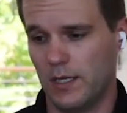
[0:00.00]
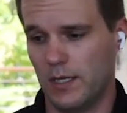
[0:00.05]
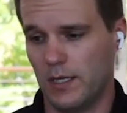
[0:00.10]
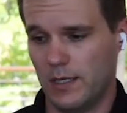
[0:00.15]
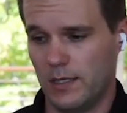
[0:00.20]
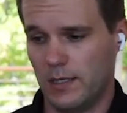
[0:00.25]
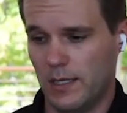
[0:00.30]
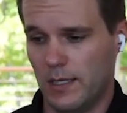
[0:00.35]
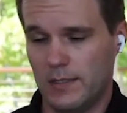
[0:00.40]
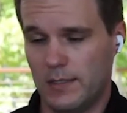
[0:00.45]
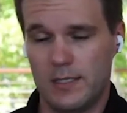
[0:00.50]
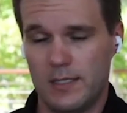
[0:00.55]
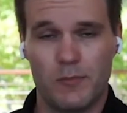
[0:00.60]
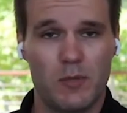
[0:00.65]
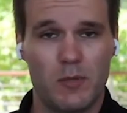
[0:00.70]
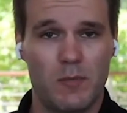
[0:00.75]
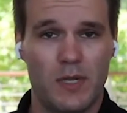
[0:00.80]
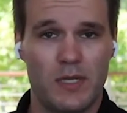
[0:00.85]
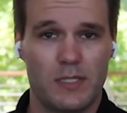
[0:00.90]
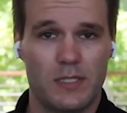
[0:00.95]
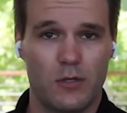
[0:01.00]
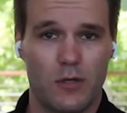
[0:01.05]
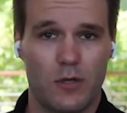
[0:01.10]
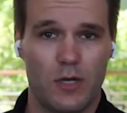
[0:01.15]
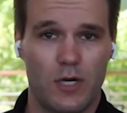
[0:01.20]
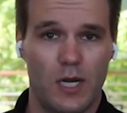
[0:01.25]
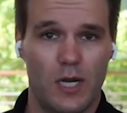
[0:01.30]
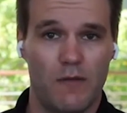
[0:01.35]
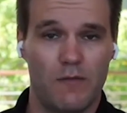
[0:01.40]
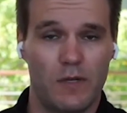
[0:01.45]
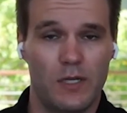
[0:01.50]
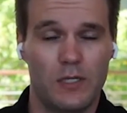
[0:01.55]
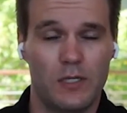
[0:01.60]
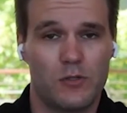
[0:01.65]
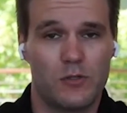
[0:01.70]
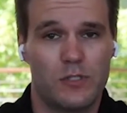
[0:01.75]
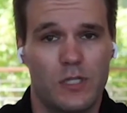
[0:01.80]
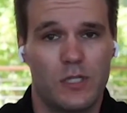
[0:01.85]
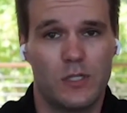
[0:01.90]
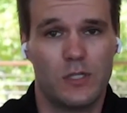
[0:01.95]
it, it simply means that you're going to have an
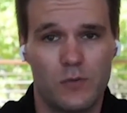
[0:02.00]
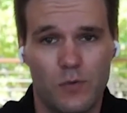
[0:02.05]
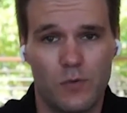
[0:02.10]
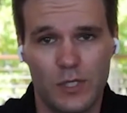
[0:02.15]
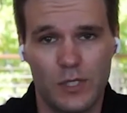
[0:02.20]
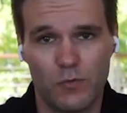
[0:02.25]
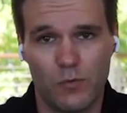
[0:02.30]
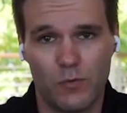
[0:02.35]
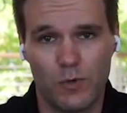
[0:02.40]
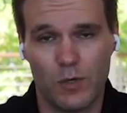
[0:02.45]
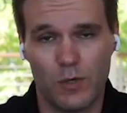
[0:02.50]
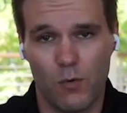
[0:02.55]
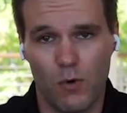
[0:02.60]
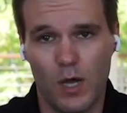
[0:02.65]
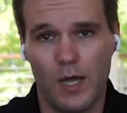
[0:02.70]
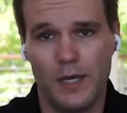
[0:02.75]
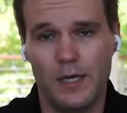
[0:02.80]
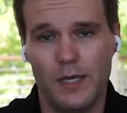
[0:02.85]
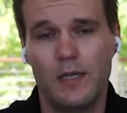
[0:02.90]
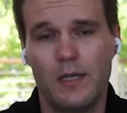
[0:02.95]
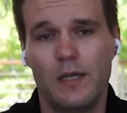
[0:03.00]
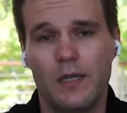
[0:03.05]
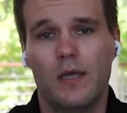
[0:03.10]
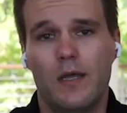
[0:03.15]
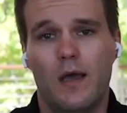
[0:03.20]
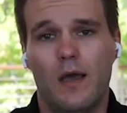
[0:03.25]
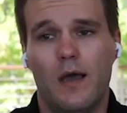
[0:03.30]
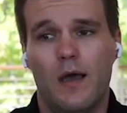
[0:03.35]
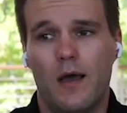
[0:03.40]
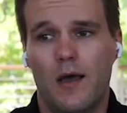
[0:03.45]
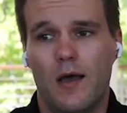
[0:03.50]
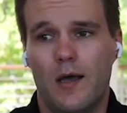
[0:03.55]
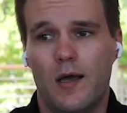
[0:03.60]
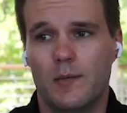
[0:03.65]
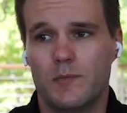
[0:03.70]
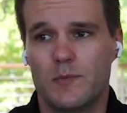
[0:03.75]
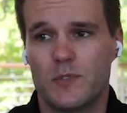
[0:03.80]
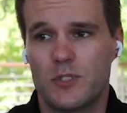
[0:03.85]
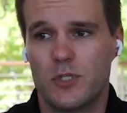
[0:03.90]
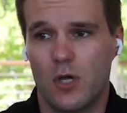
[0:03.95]
interesting 2021
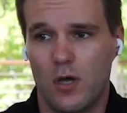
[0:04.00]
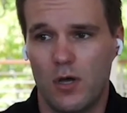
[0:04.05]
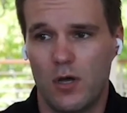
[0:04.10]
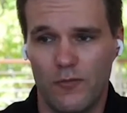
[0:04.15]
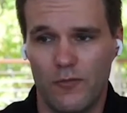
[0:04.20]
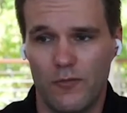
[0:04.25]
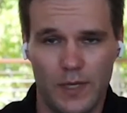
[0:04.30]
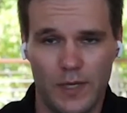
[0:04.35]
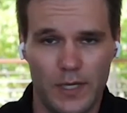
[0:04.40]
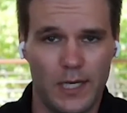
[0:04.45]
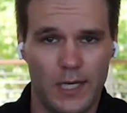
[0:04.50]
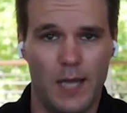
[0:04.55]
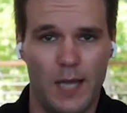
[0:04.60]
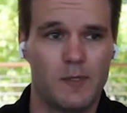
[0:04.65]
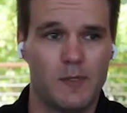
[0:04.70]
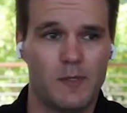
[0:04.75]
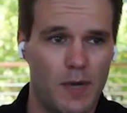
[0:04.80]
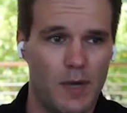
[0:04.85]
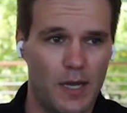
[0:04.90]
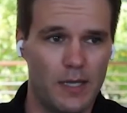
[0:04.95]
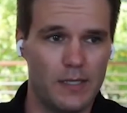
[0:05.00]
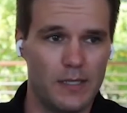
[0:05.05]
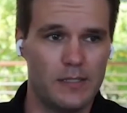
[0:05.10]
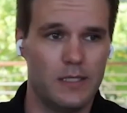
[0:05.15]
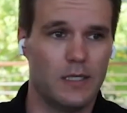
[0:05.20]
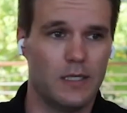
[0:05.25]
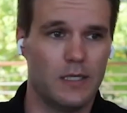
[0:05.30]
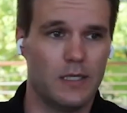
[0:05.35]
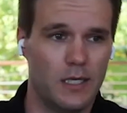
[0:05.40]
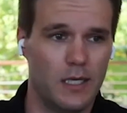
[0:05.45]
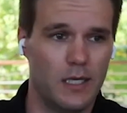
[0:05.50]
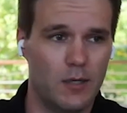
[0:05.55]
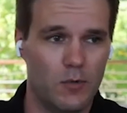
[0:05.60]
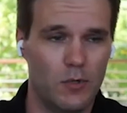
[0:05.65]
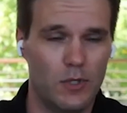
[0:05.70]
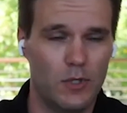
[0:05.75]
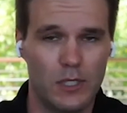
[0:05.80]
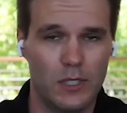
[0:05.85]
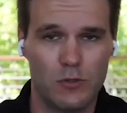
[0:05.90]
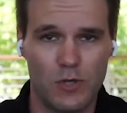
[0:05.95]
um, sure. solving and optimizing and, and
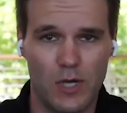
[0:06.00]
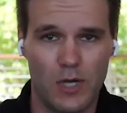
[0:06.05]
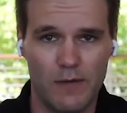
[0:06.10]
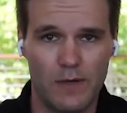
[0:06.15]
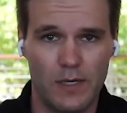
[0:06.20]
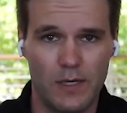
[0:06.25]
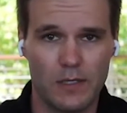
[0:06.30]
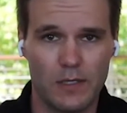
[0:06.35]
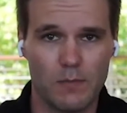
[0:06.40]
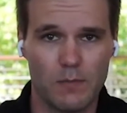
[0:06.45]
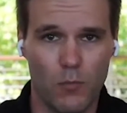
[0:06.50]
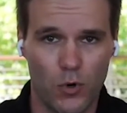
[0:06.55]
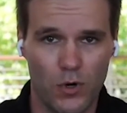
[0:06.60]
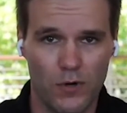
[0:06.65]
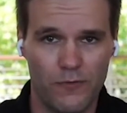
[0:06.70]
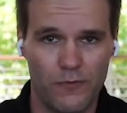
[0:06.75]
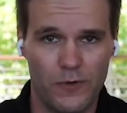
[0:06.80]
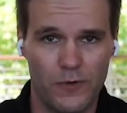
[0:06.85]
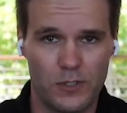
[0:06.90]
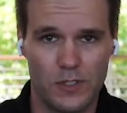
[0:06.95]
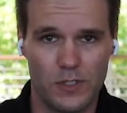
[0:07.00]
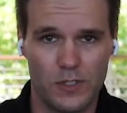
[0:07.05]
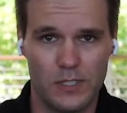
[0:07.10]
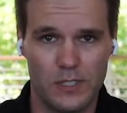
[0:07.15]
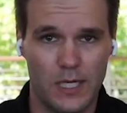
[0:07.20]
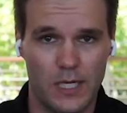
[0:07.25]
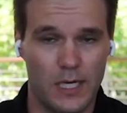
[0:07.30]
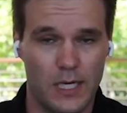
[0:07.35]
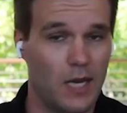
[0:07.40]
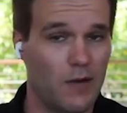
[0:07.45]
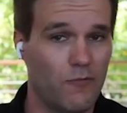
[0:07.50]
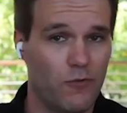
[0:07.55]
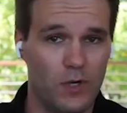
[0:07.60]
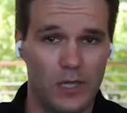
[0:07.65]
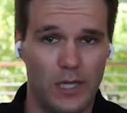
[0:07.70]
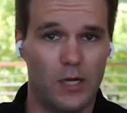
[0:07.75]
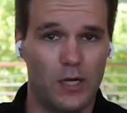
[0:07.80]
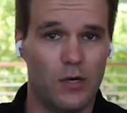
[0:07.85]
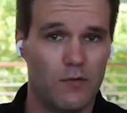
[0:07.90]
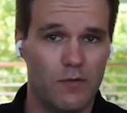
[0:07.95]
really driving more efficiency at every
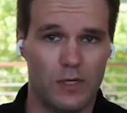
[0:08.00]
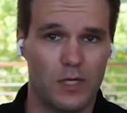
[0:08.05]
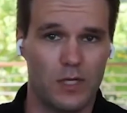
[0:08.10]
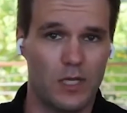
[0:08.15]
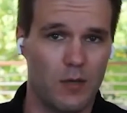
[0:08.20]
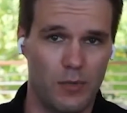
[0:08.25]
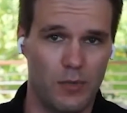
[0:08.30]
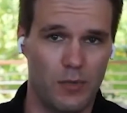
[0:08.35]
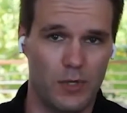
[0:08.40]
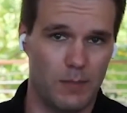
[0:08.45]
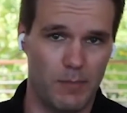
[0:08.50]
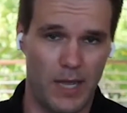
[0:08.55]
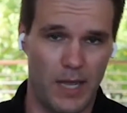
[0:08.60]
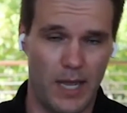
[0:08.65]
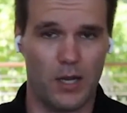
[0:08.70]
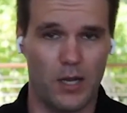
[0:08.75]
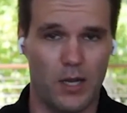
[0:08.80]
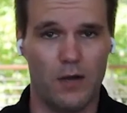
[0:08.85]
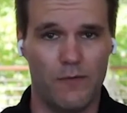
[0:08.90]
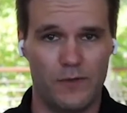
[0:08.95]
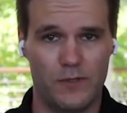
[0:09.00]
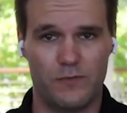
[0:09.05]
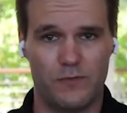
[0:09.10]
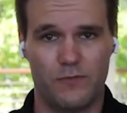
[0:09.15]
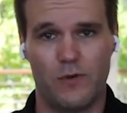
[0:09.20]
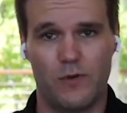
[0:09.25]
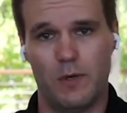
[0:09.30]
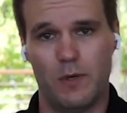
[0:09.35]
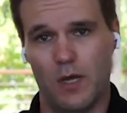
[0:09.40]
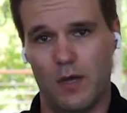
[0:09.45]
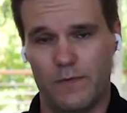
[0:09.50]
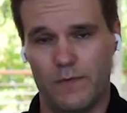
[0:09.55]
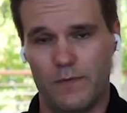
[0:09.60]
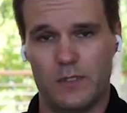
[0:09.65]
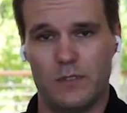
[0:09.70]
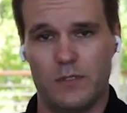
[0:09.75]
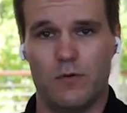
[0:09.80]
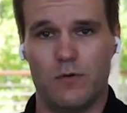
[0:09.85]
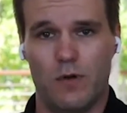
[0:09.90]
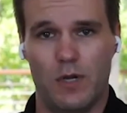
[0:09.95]
layer of the company back office, front yes.
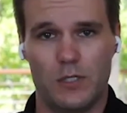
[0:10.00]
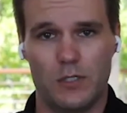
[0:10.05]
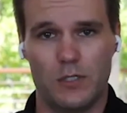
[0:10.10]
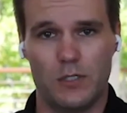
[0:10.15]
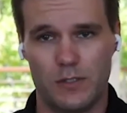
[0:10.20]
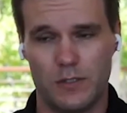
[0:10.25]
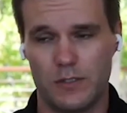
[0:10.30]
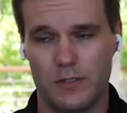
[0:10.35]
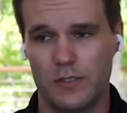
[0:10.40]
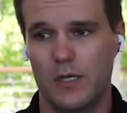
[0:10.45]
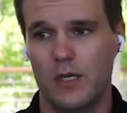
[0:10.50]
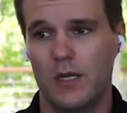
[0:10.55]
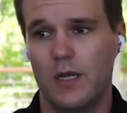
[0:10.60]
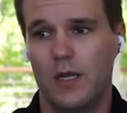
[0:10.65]
office, your agents,